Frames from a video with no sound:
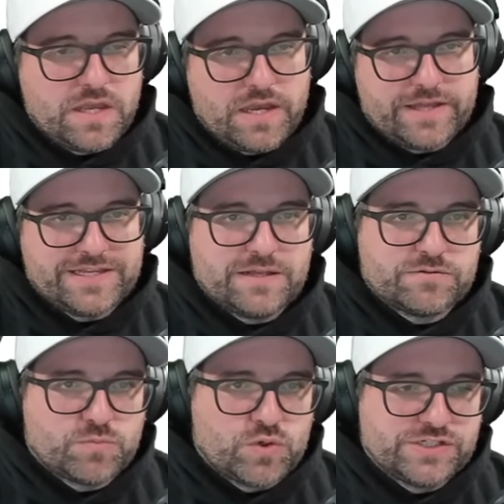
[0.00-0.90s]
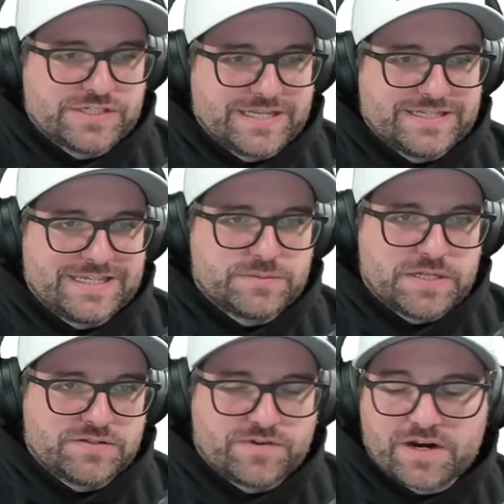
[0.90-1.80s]
I think that was more just like the
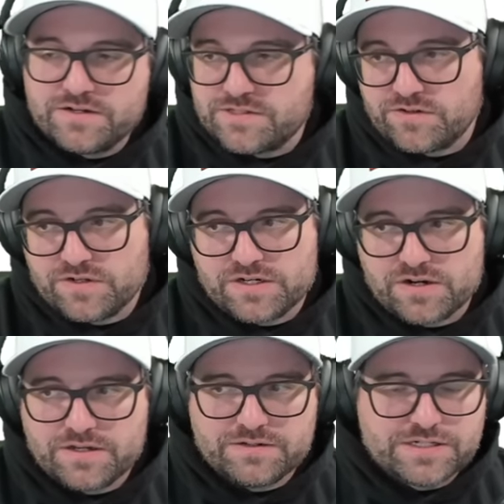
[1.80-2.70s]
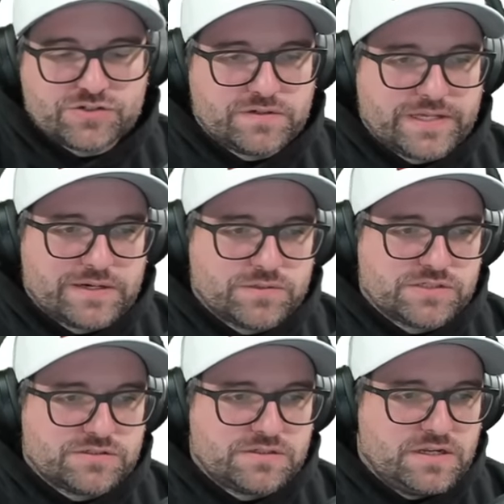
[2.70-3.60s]
expensive cards that are in additional
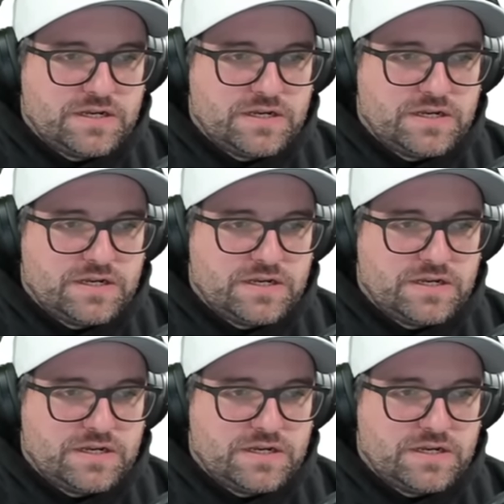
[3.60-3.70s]
languages.